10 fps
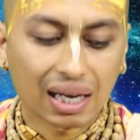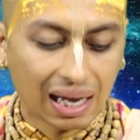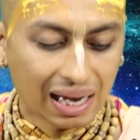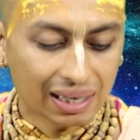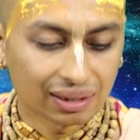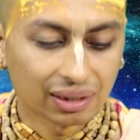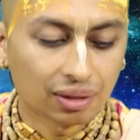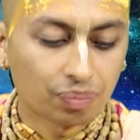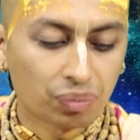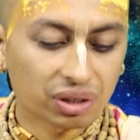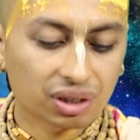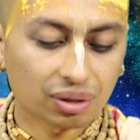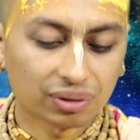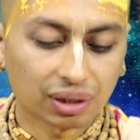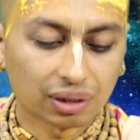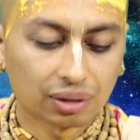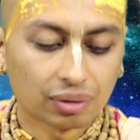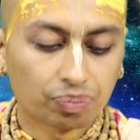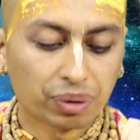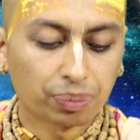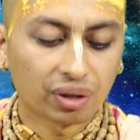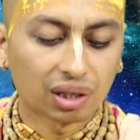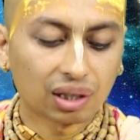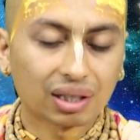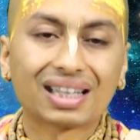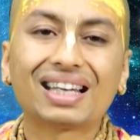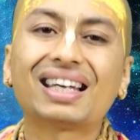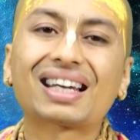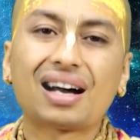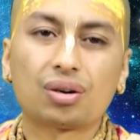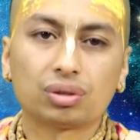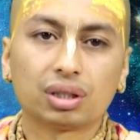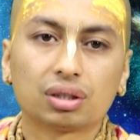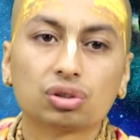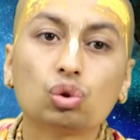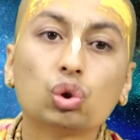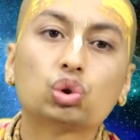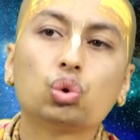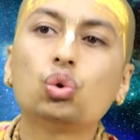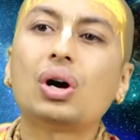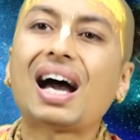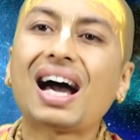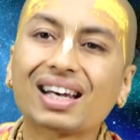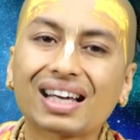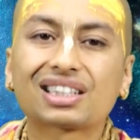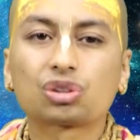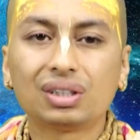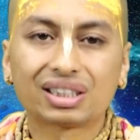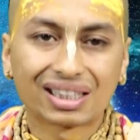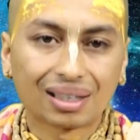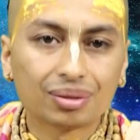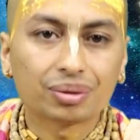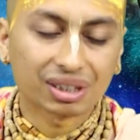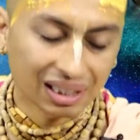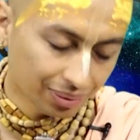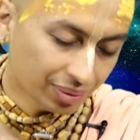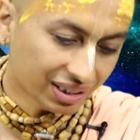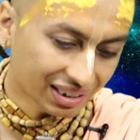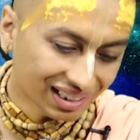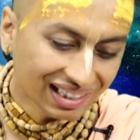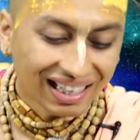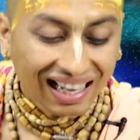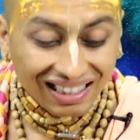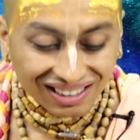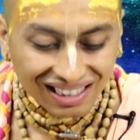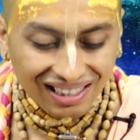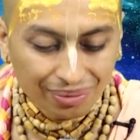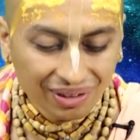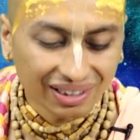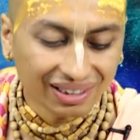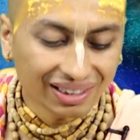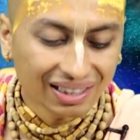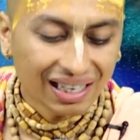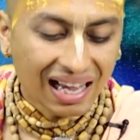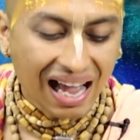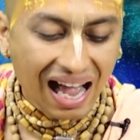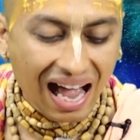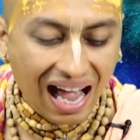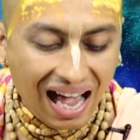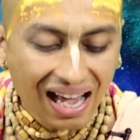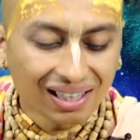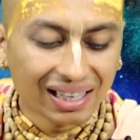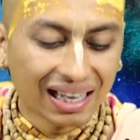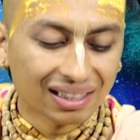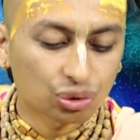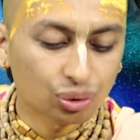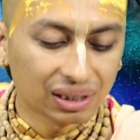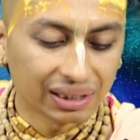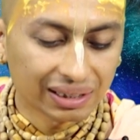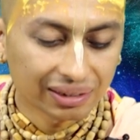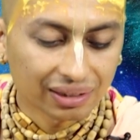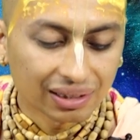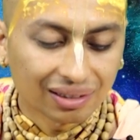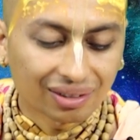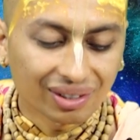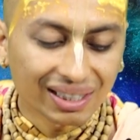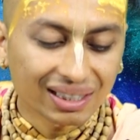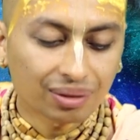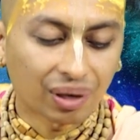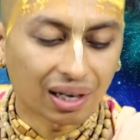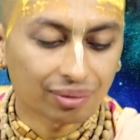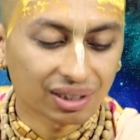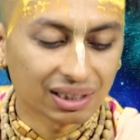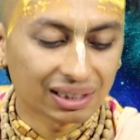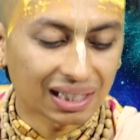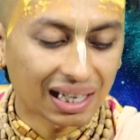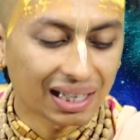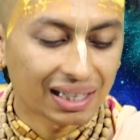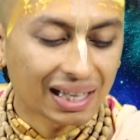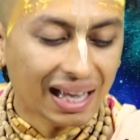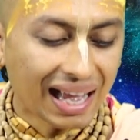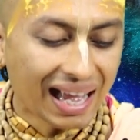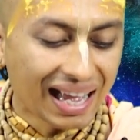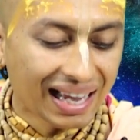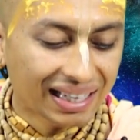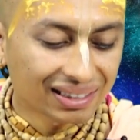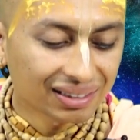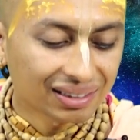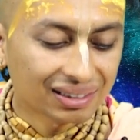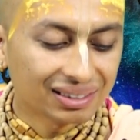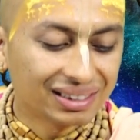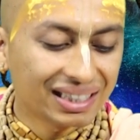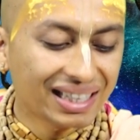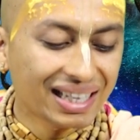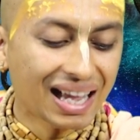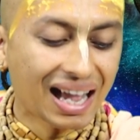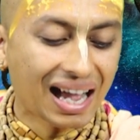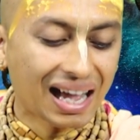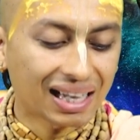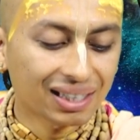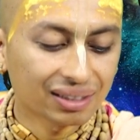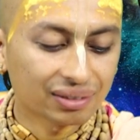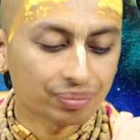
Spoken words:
and most of the people around, those who are actually celebrated as celebrity, are actually reading Bhagavad Gita, and they are